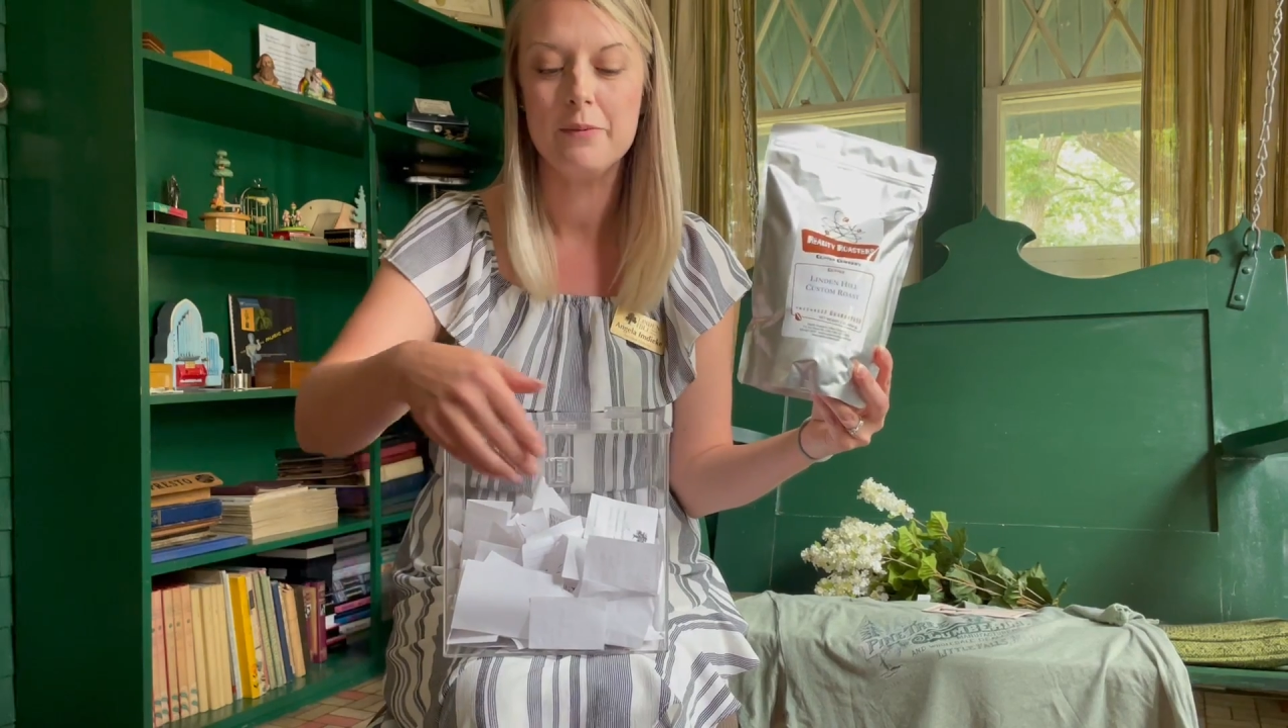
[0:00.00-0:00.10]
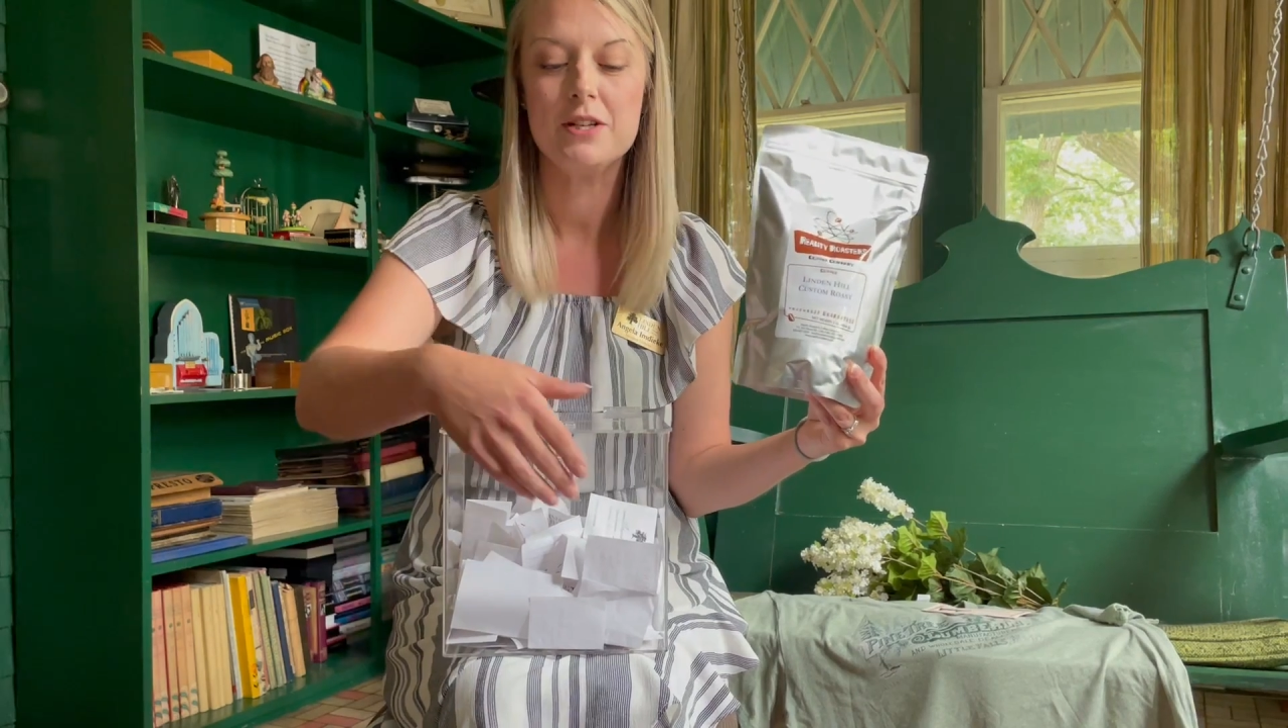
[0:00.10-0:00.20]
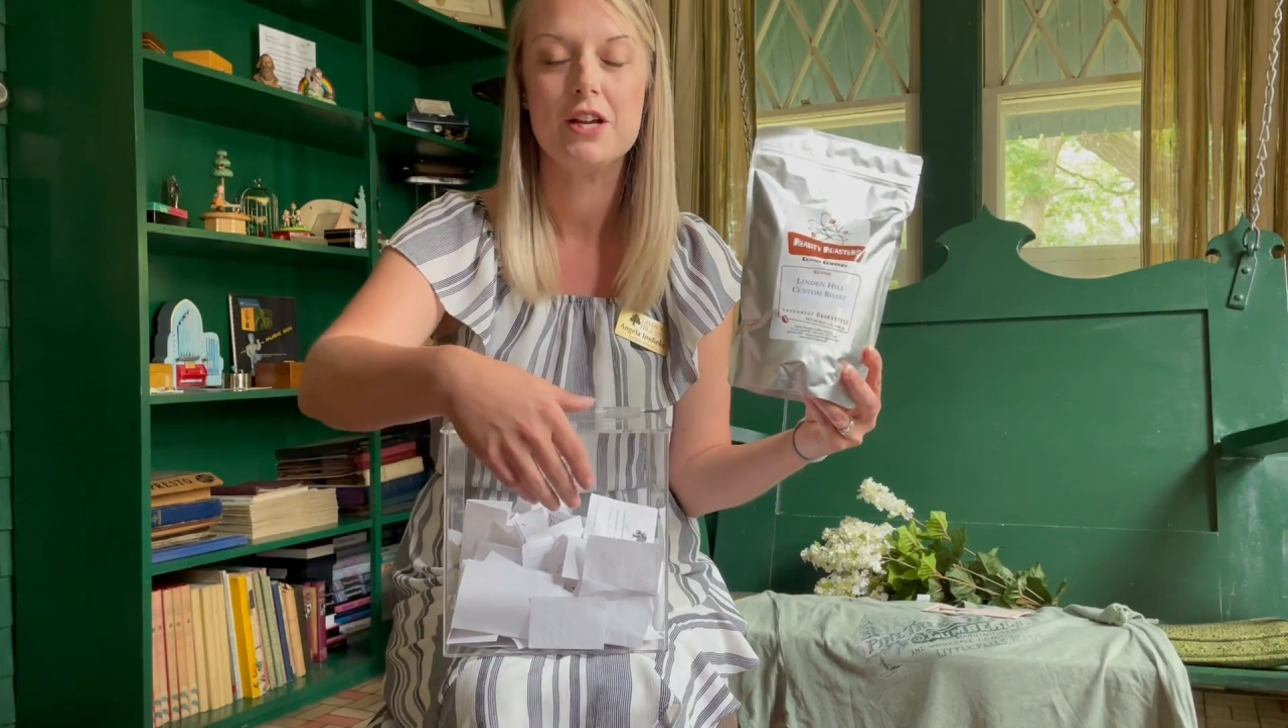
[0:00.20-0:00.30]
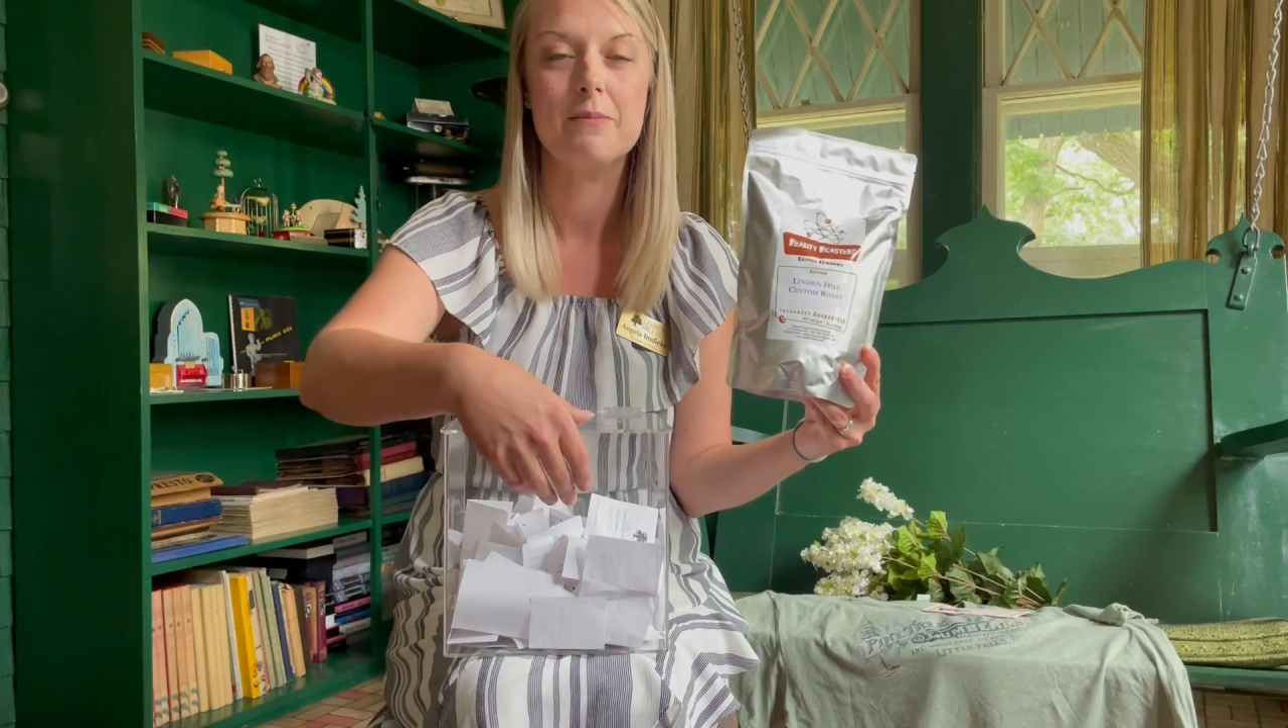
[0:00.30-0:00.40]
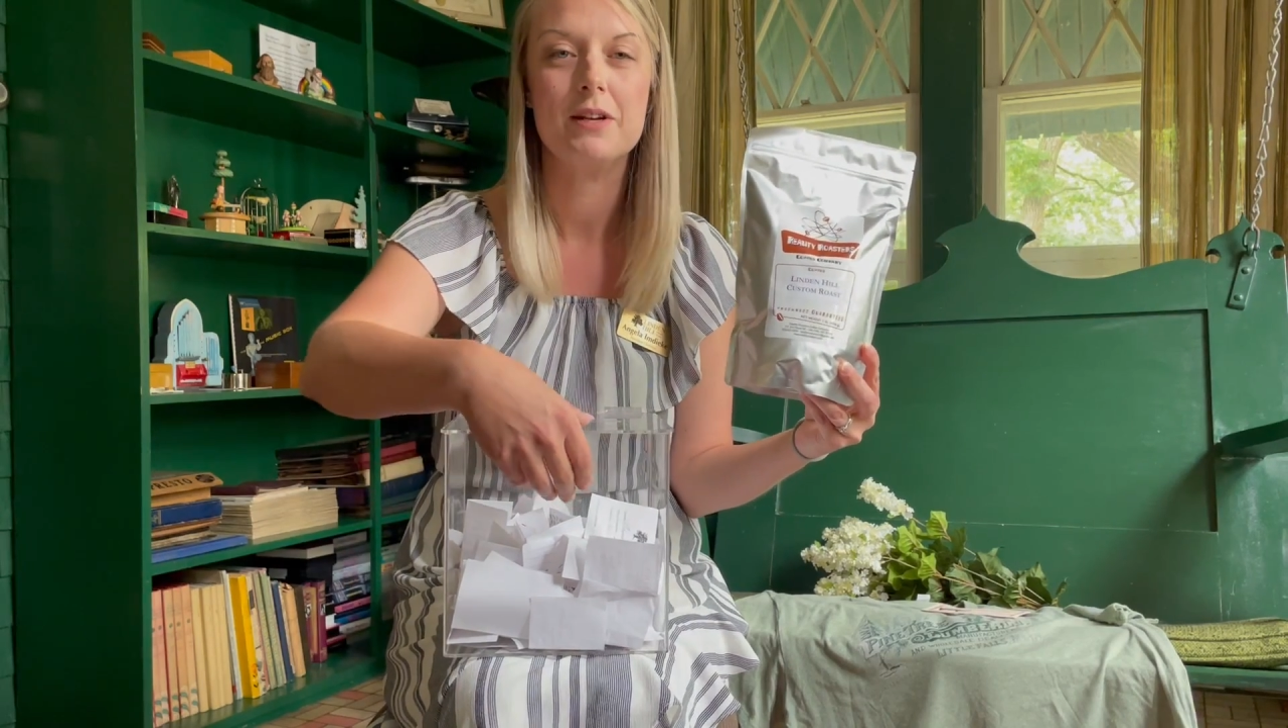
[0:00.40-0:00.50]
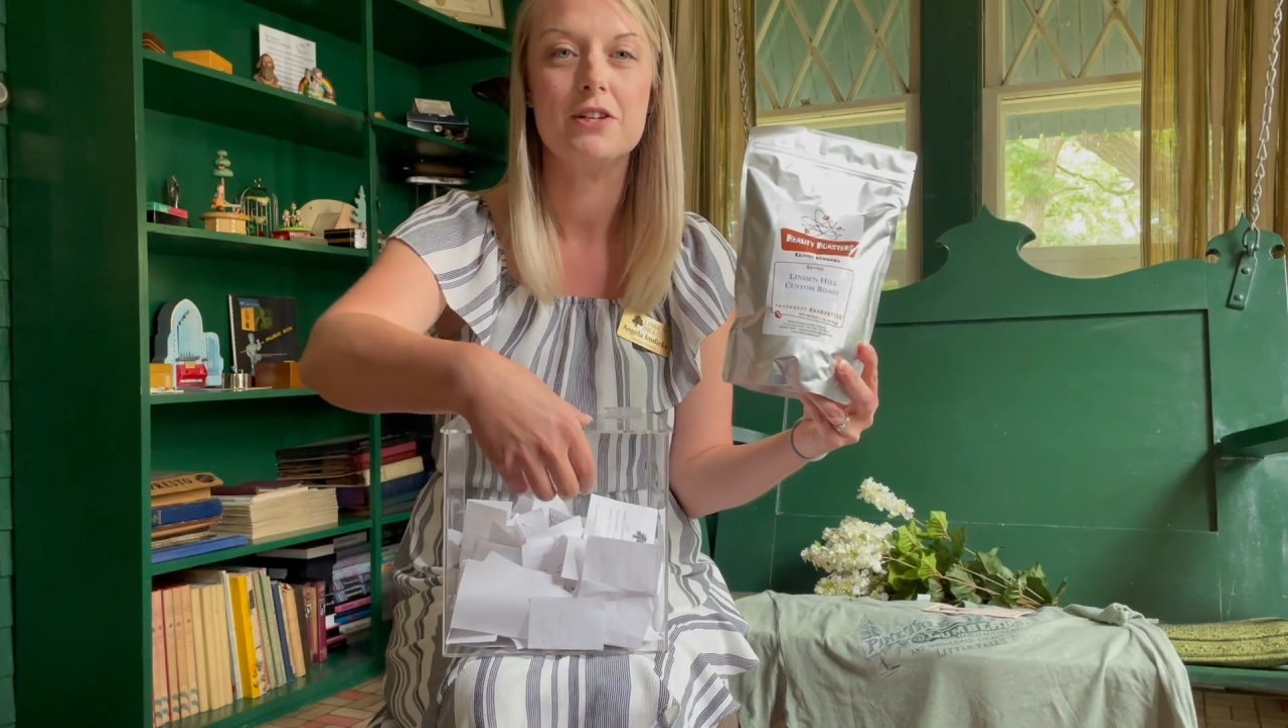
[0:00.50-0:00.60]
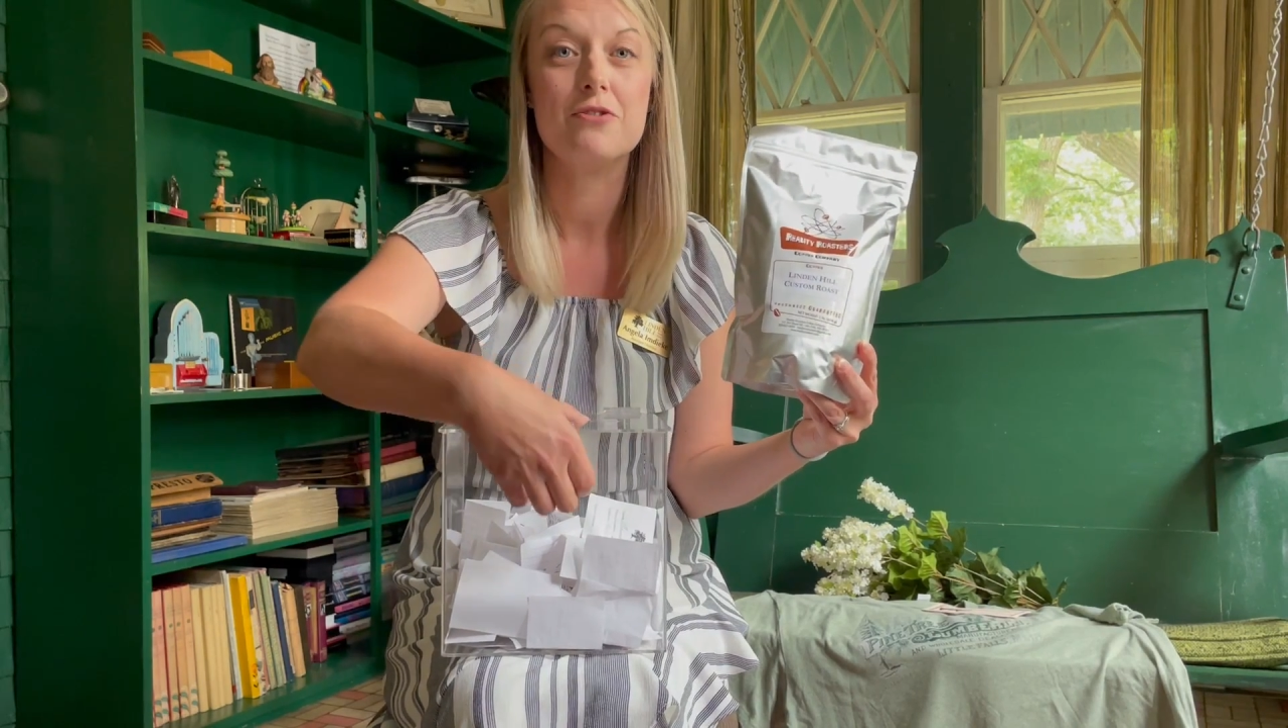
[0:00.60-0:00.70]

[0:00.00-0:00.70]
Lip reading: which I'm going to